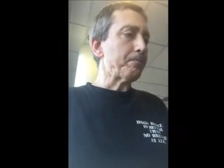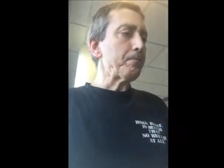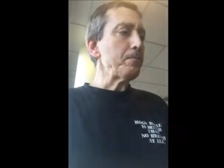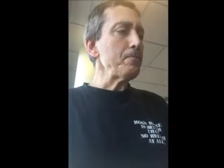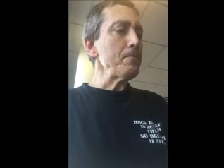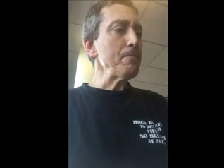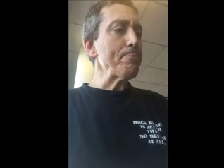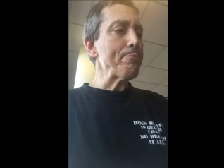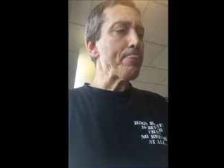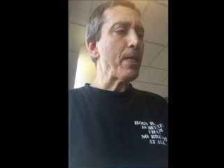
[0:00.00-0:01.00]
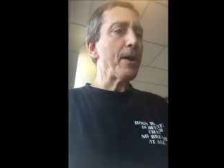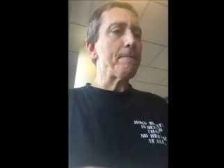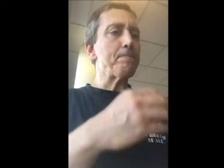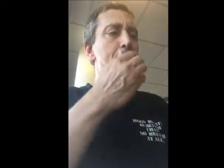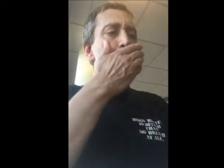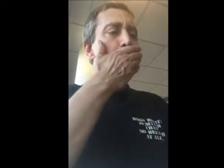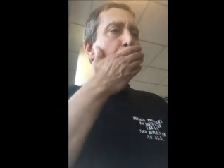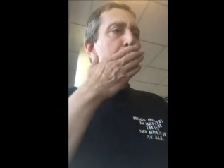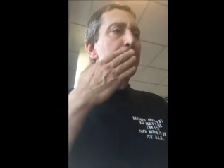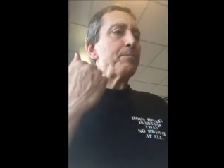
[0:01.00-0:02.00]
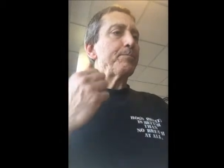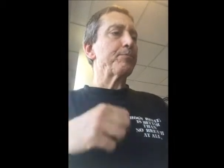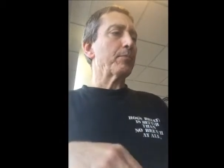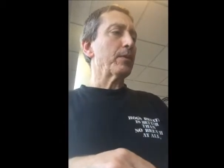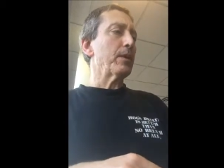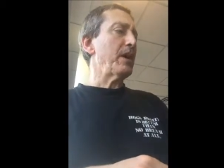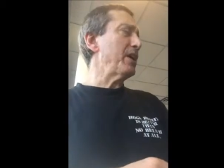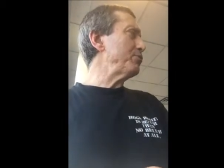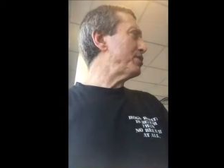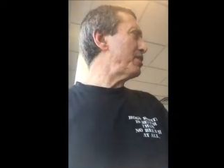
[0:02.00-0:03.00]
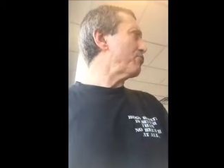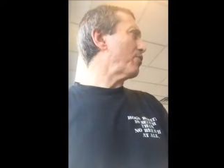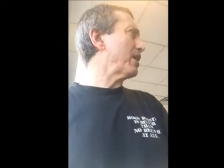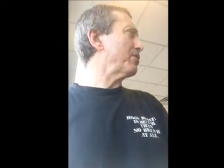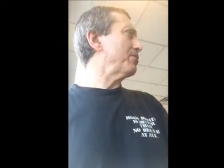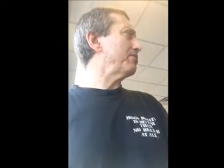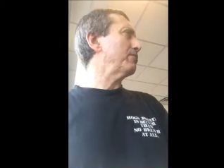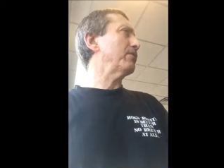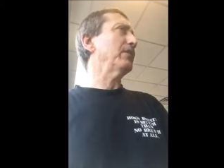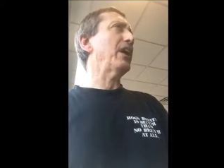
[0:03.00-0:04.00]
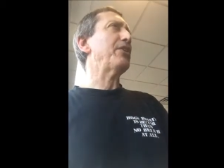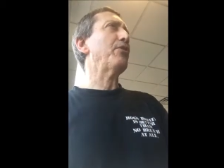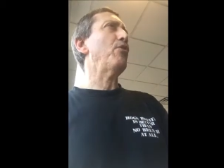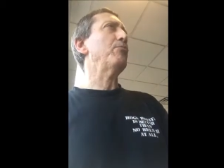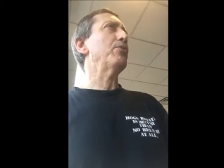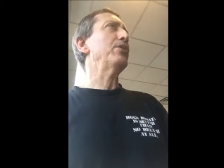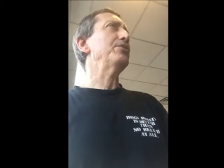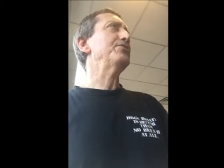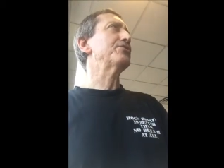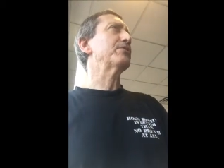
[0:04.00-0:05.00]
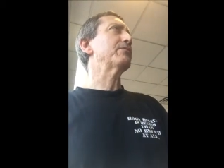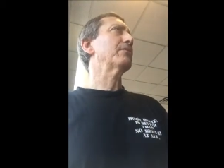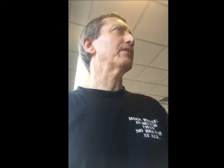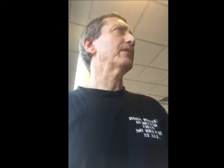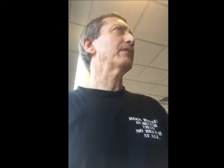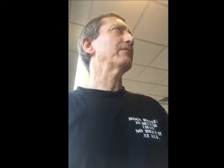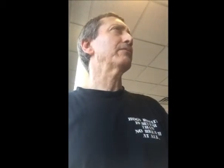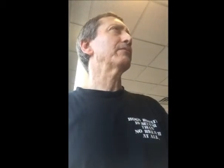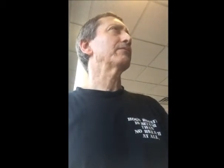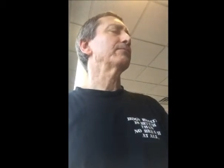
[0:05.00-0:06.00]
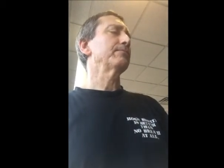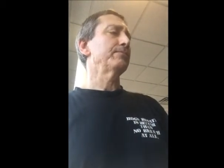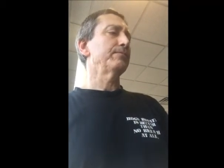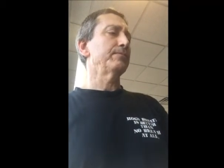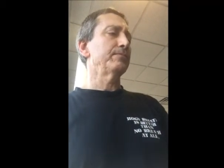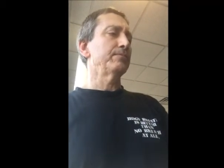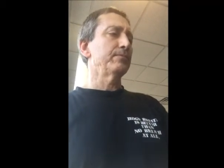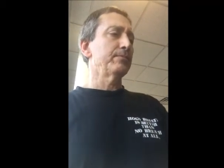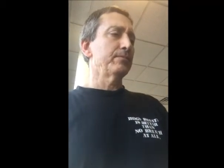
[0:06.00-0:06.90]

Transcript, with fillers: They just don't deserve it. Yeah, he was hitting record length home runs. And, you know. Do any of these baseball?